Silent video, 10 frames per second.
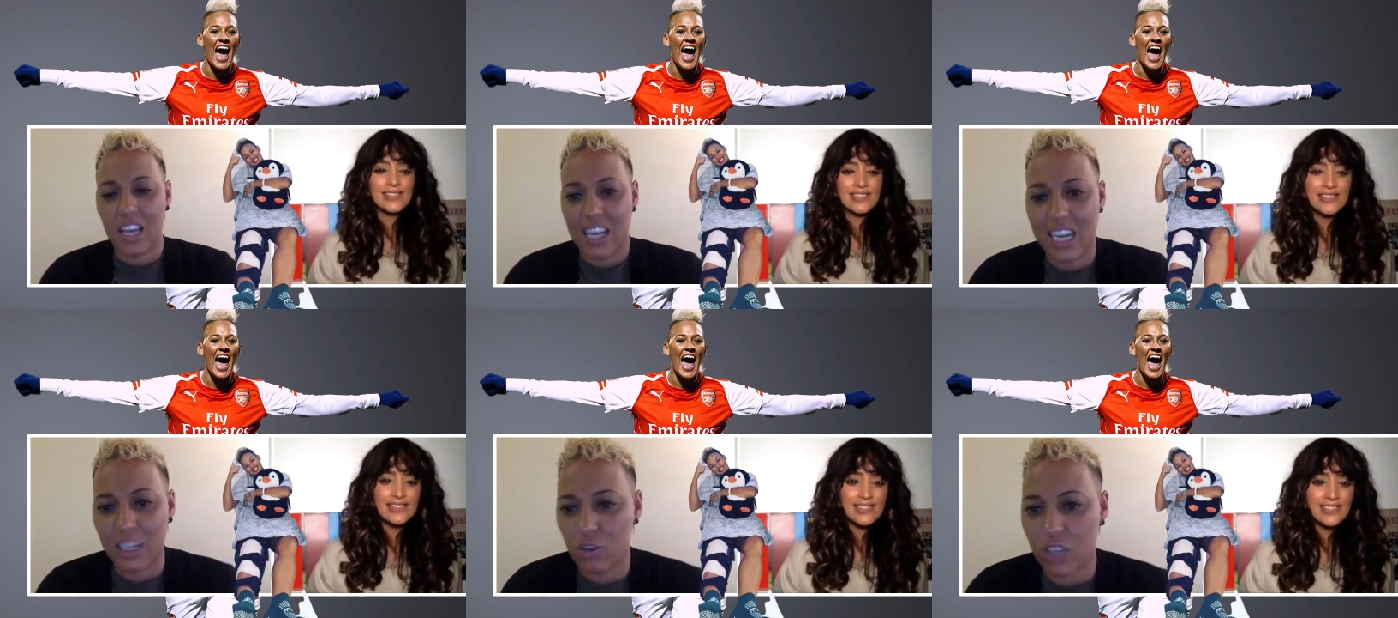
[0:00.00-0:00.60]

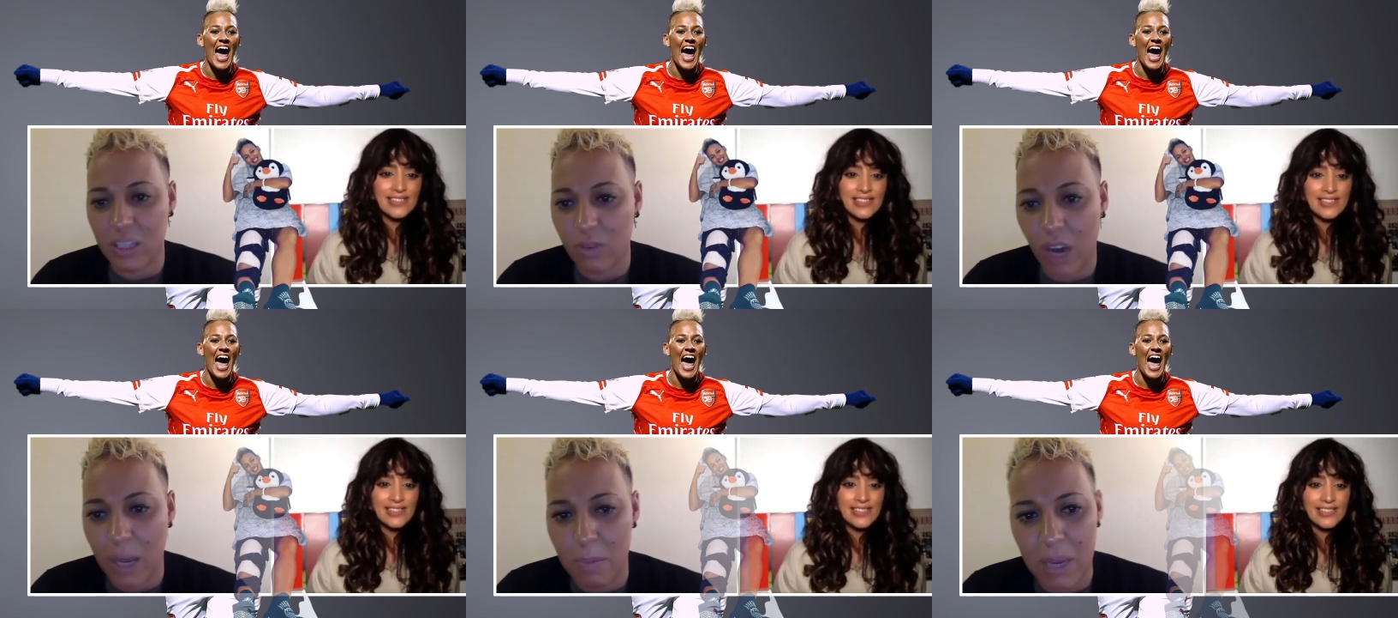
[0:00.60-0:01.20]
Speaker 1: literally
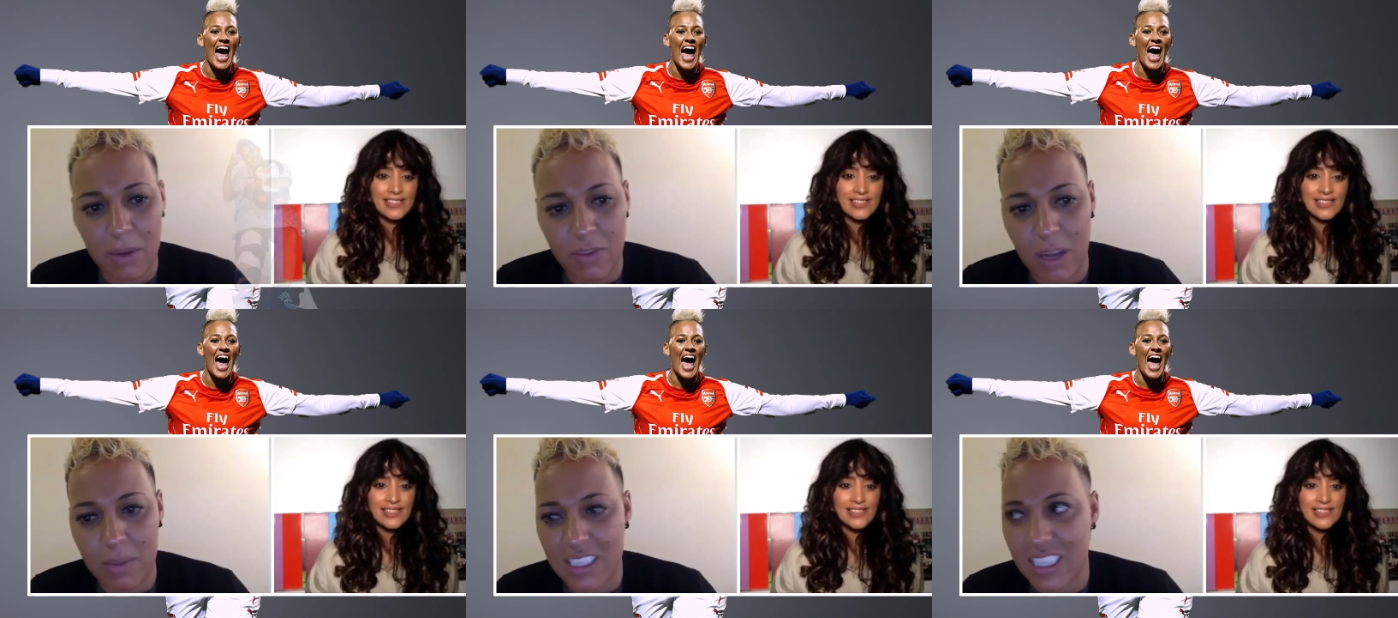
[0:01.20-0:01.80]
invited me and my
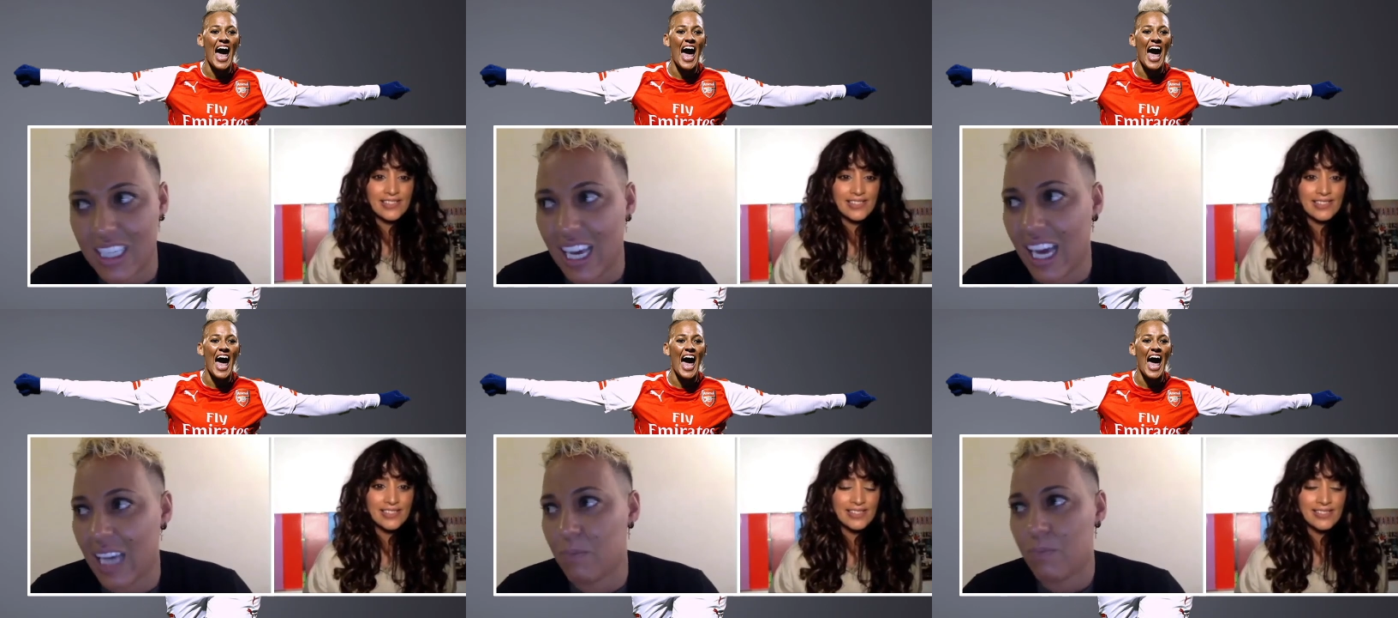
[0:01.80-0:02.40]
family to the
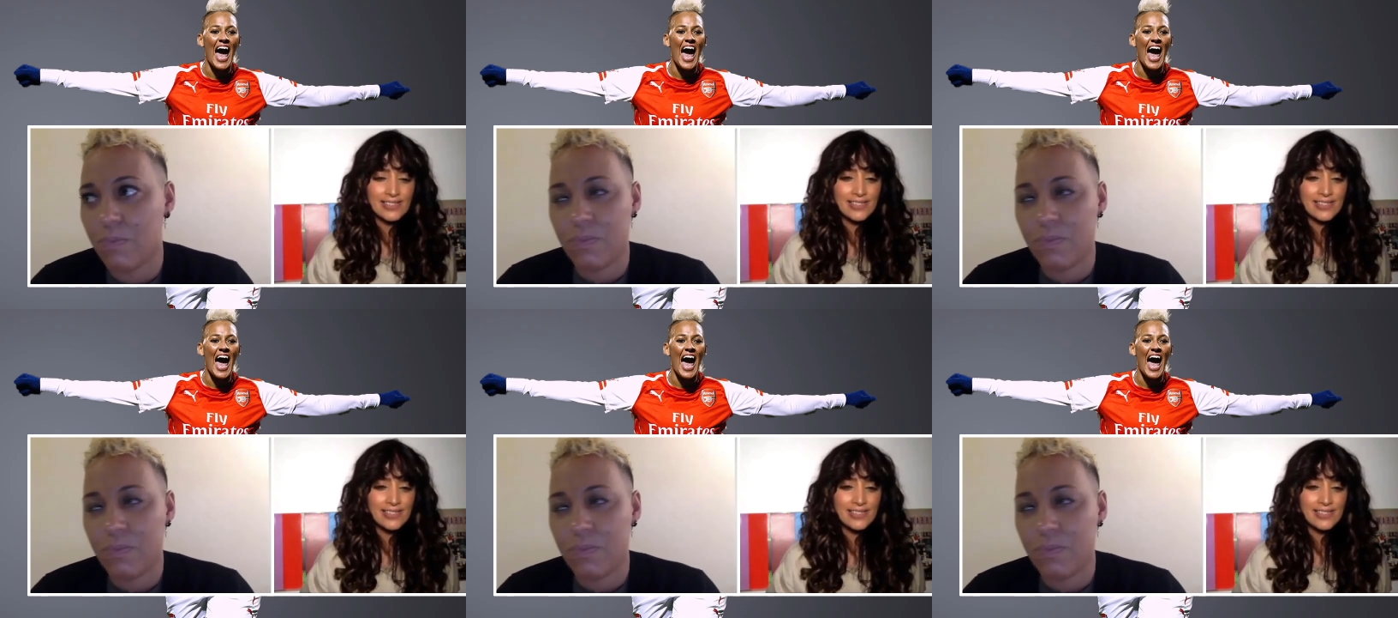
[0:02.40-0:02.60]
game.